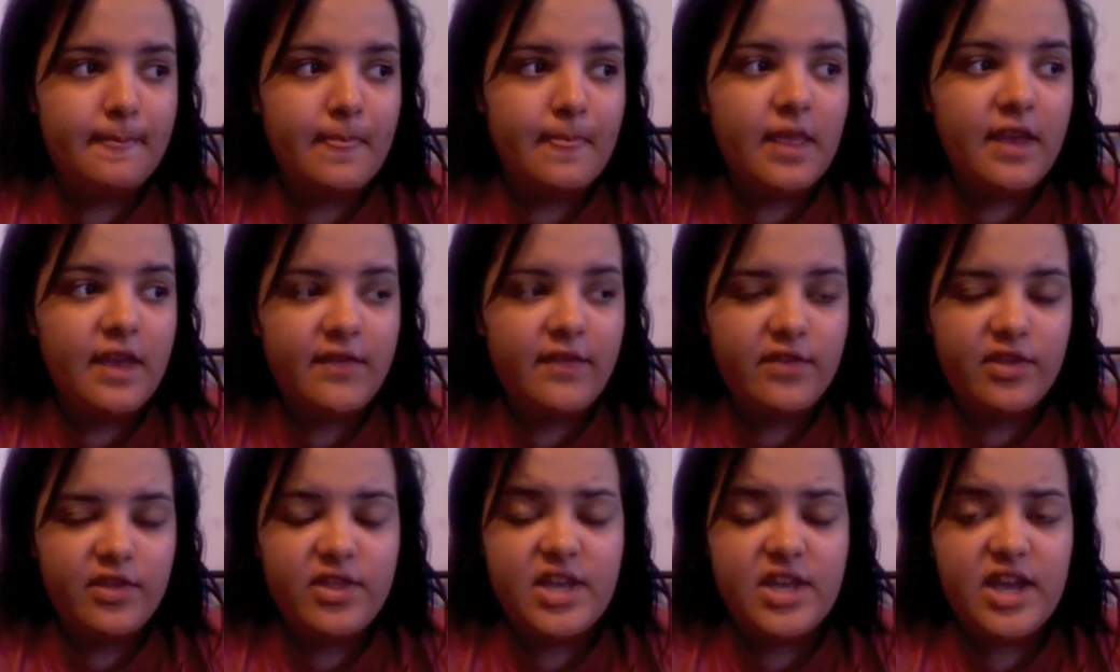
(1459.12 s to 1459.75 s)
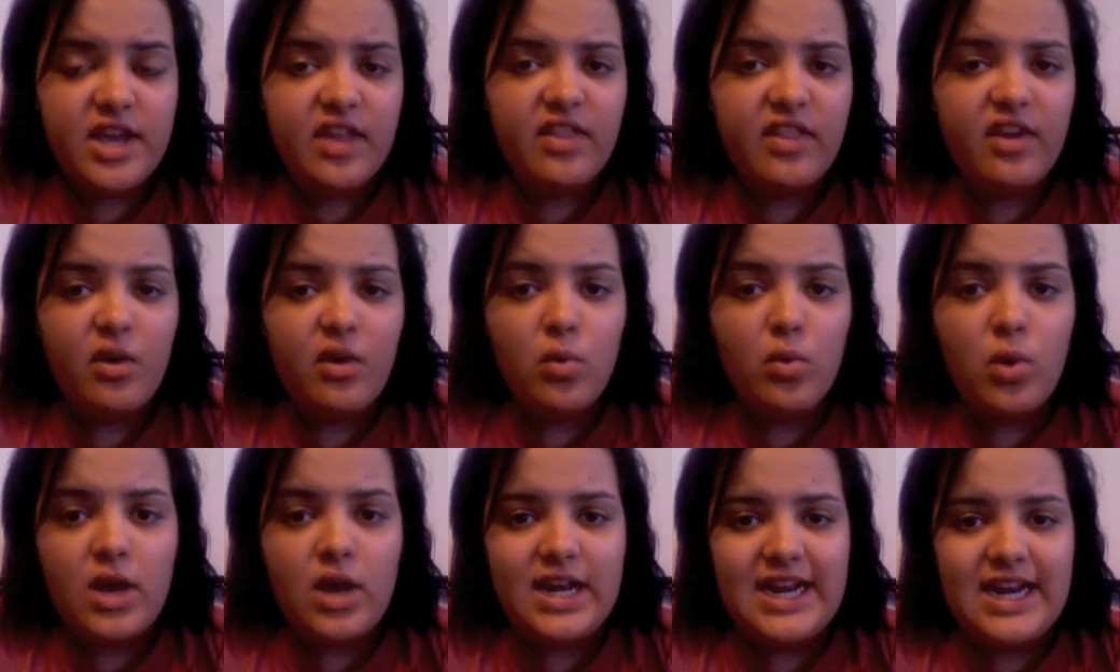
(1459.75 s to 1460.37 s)
If you think of that
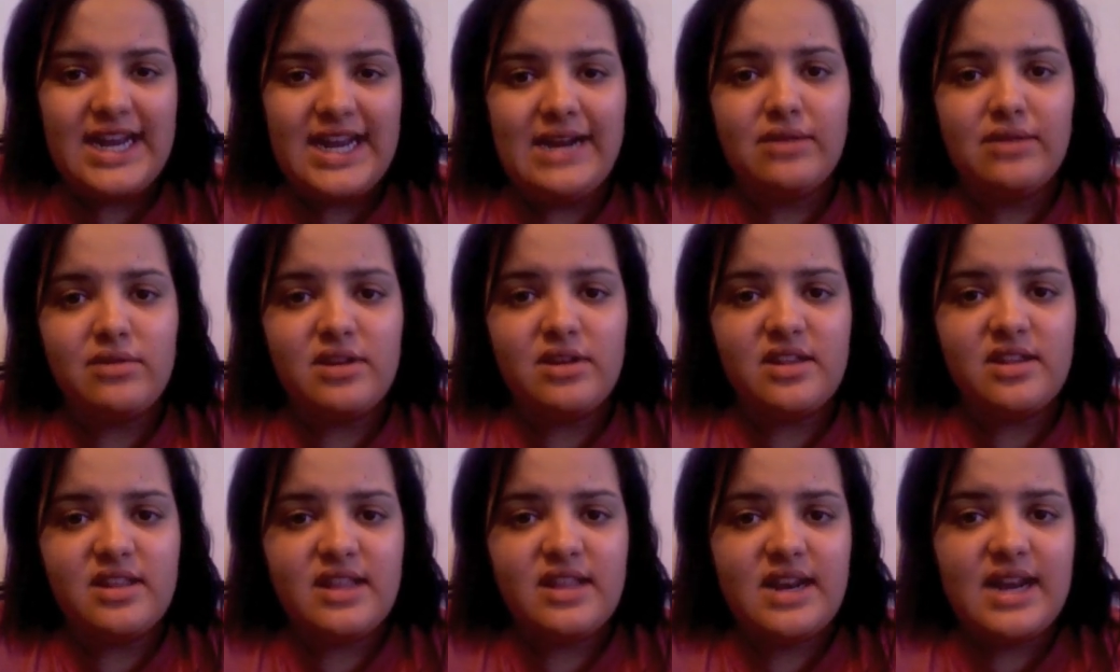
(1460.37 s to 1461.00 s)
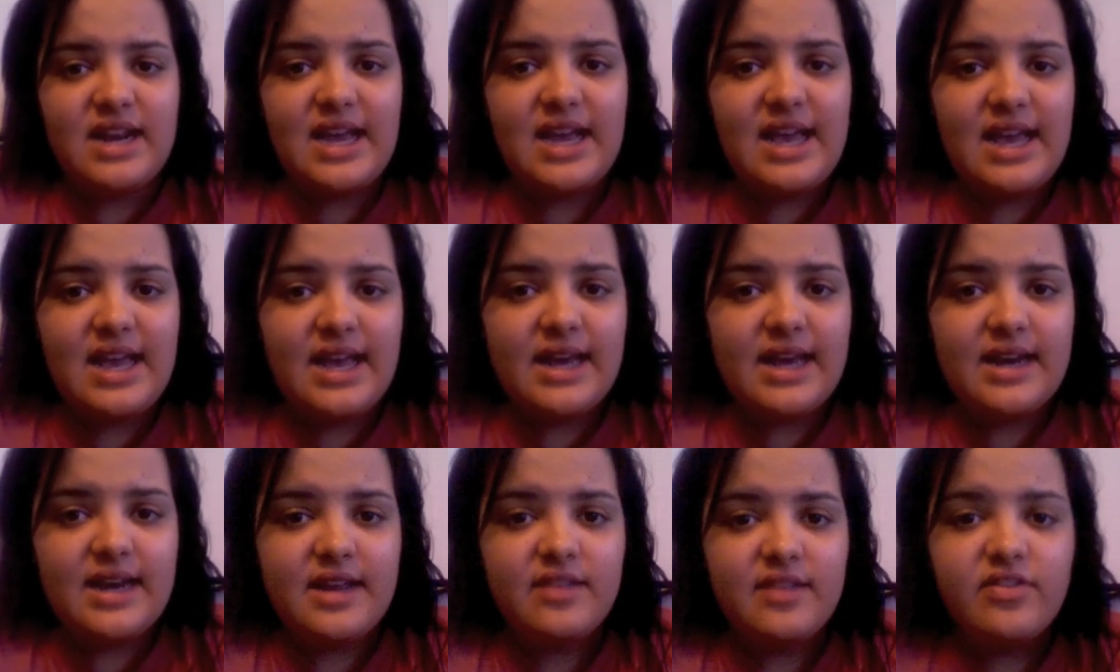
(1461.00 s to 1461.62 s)
1 hour that I
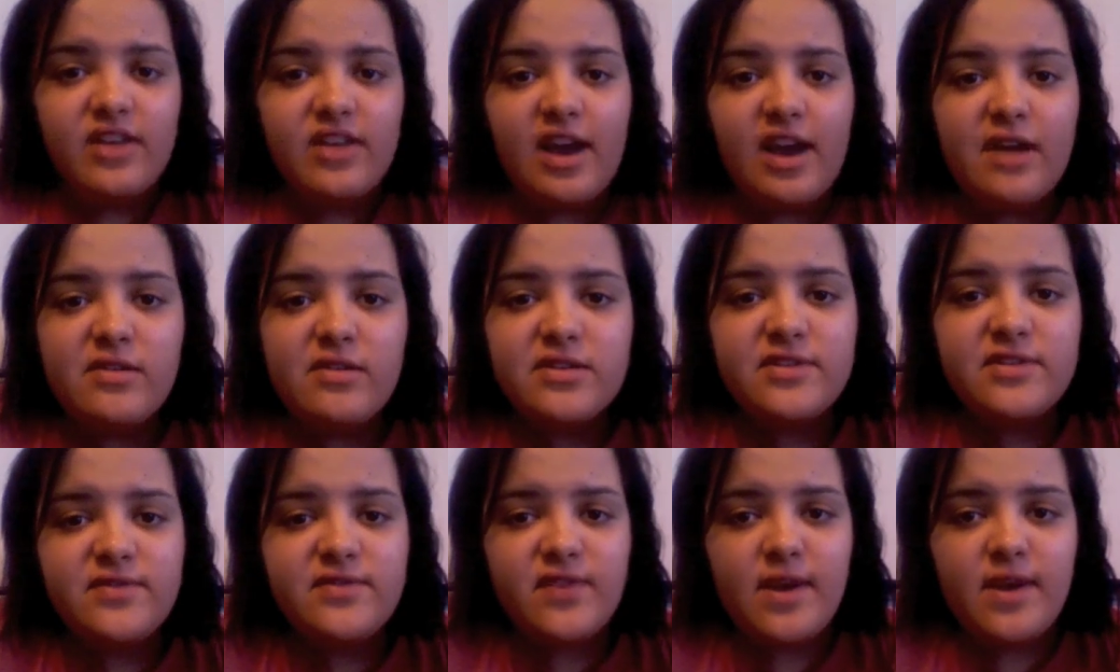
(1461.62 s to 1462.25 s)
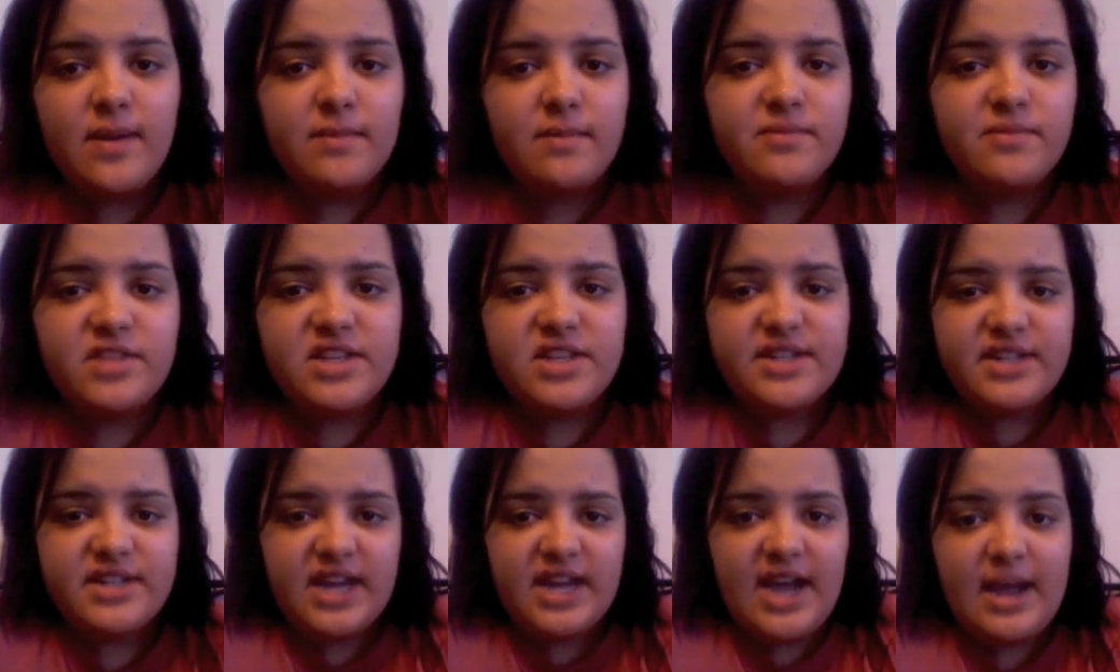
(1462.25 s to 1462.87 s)
had, that was from the
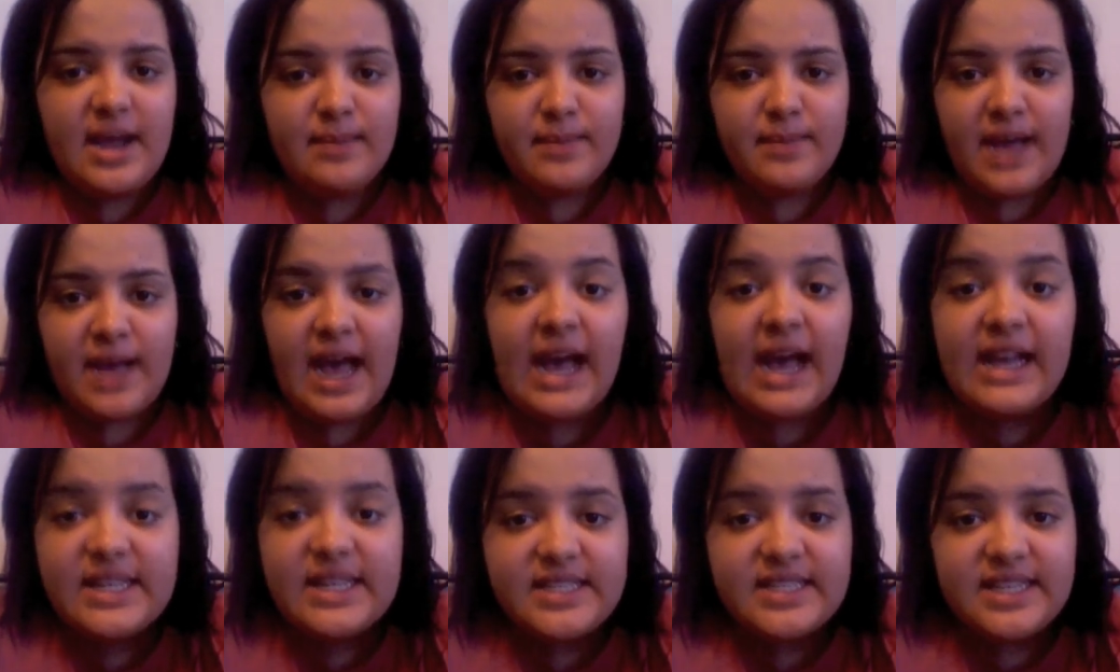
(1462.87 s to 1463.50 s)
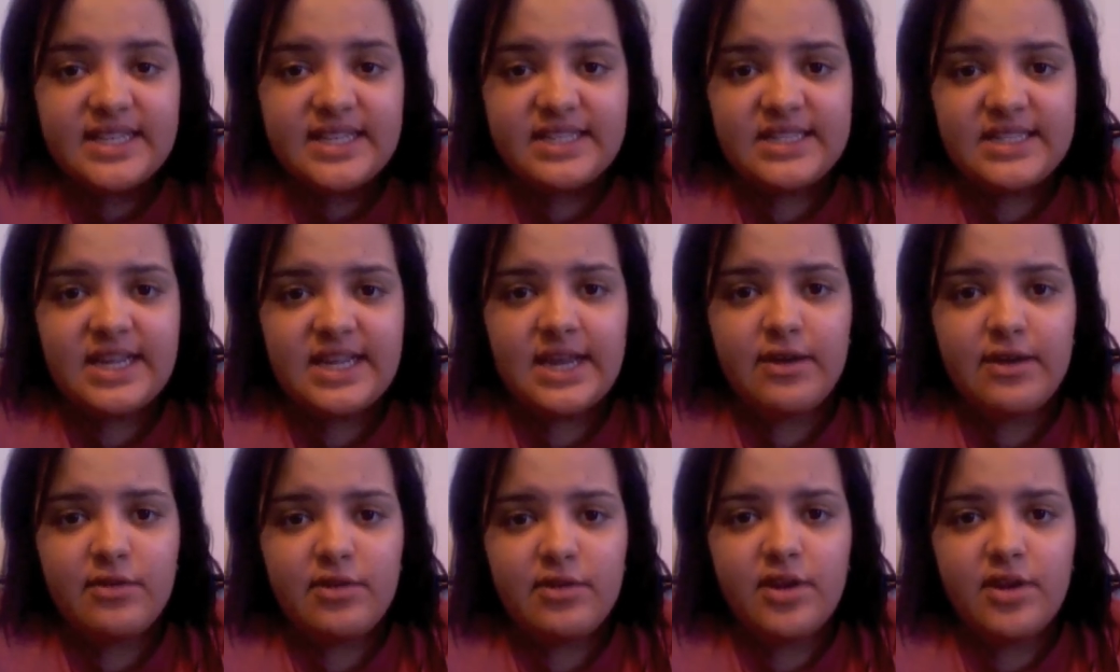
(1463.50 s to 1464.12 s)
time at
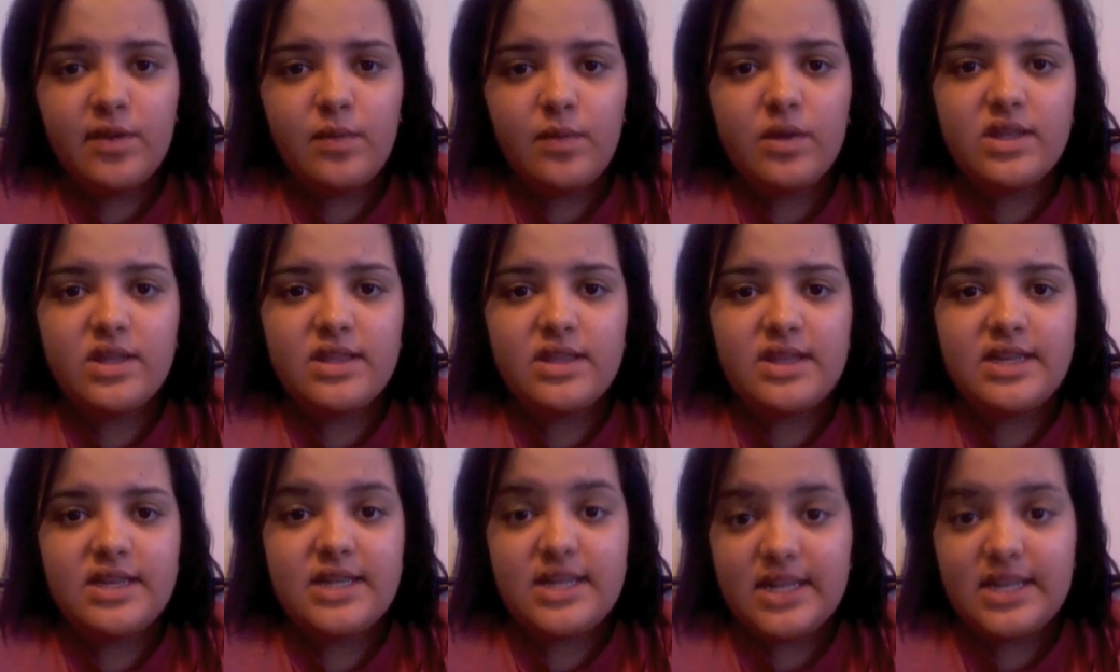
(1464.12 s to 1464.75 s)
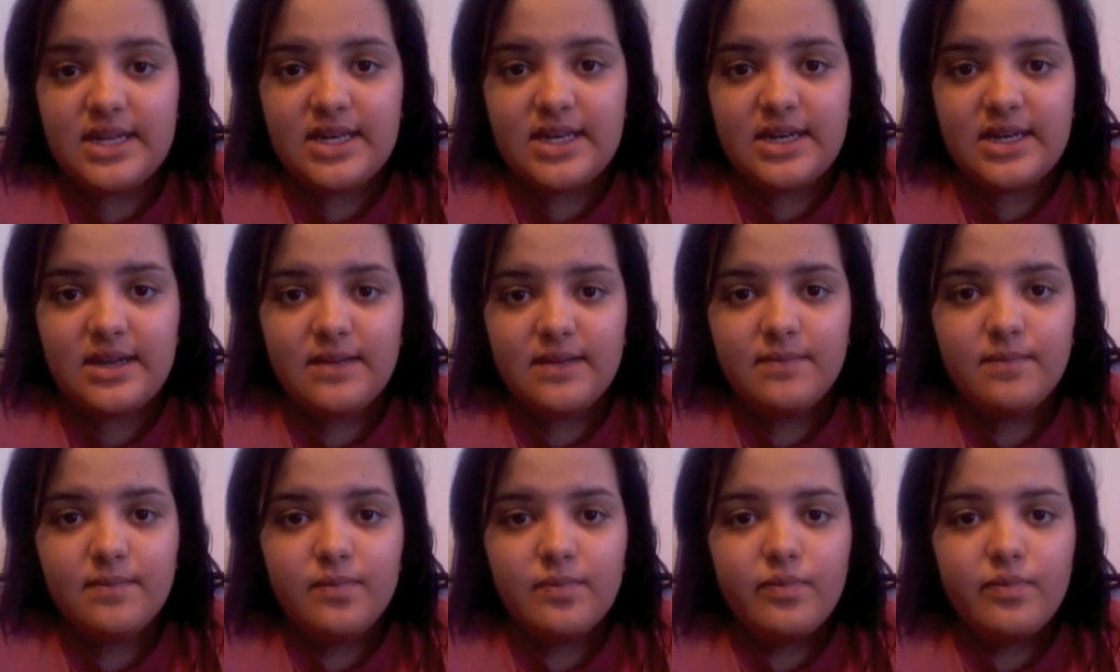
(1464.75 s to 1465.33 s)
Centenary when they did